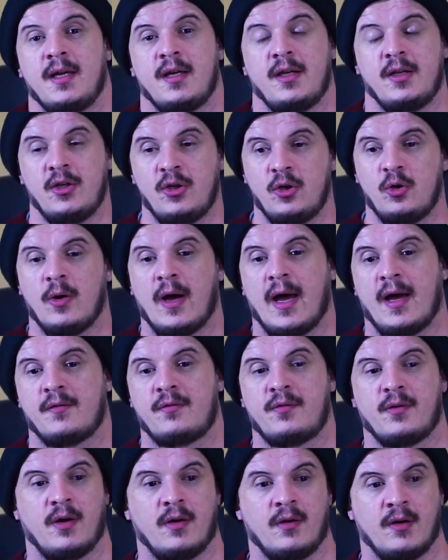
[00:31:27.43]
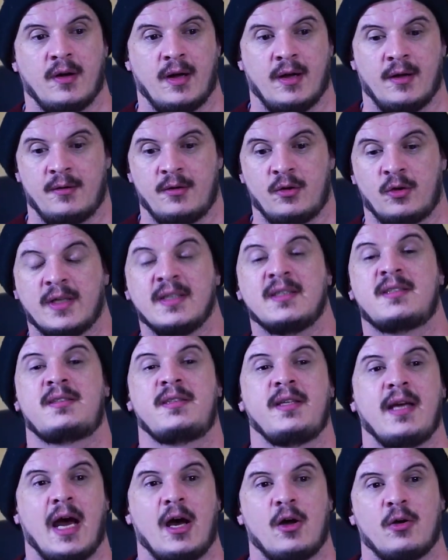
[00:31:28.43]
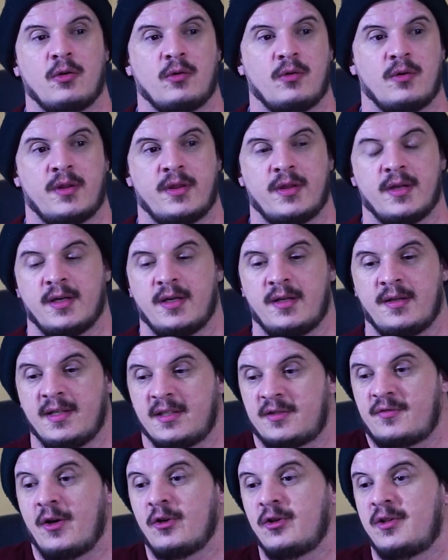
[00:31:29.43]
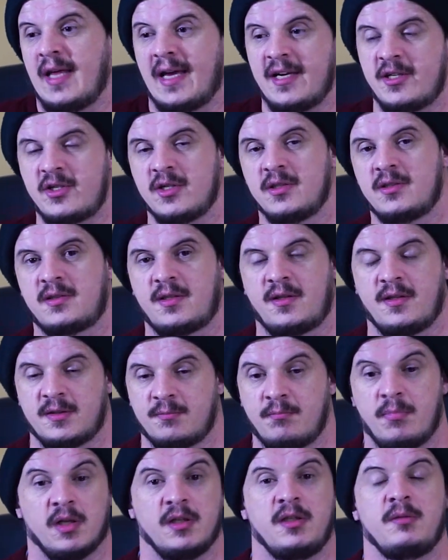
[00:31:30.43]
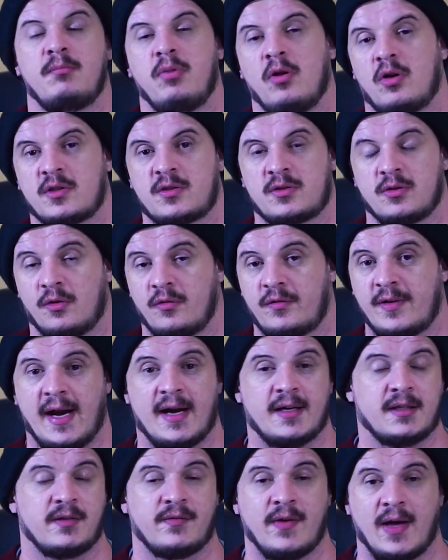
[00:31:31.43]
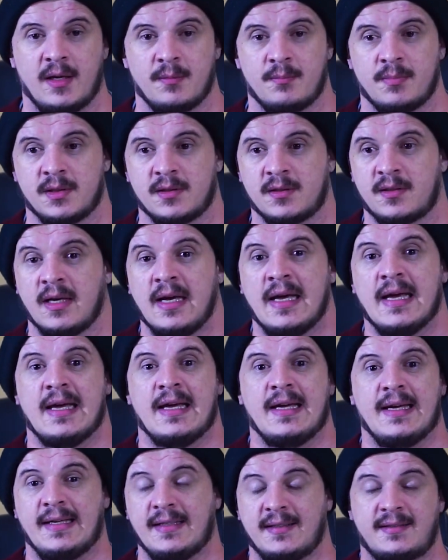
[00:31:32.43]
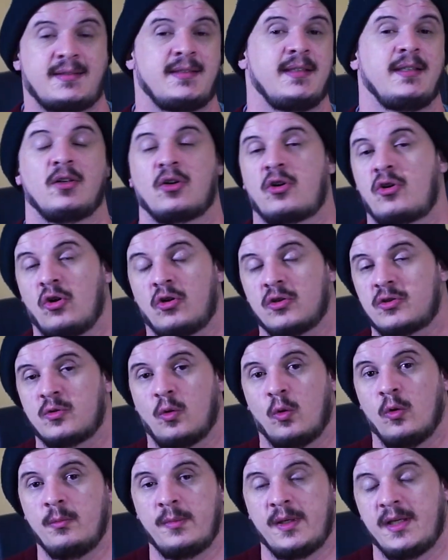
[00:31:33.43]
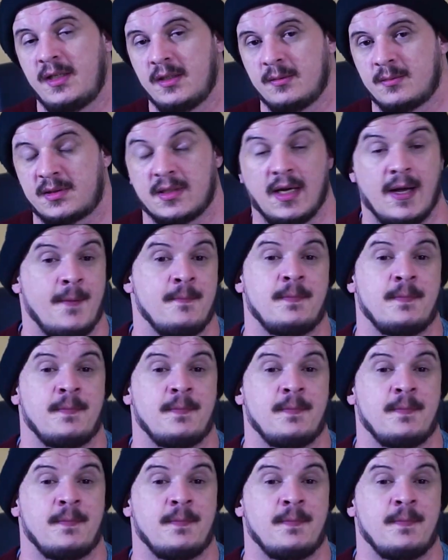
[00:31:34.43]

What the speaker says: you have you can see how these foundations, these building blocks of character development is seen across all mediums.